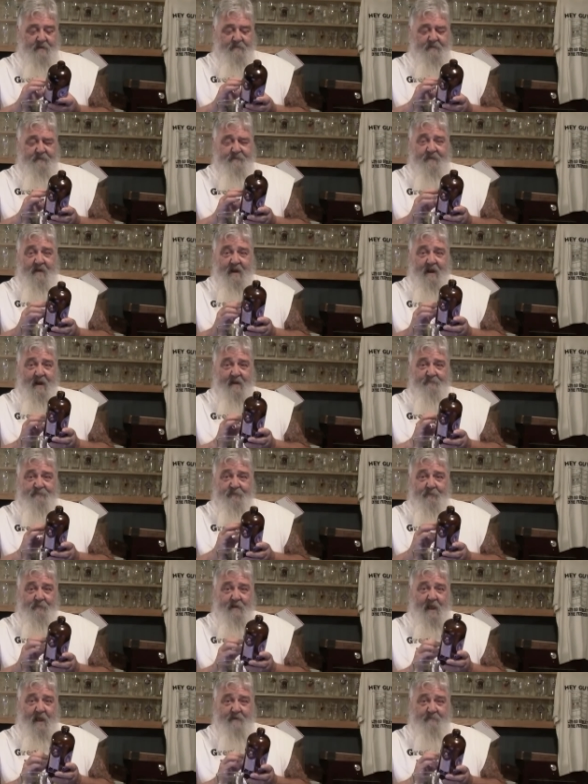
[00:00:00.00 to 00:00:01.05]
that they have
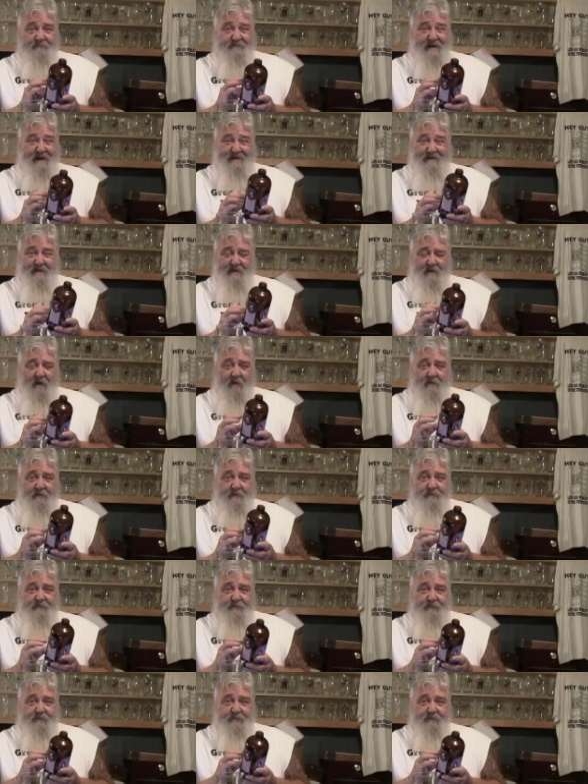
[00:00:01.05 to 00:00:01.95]
some kind of dating on it.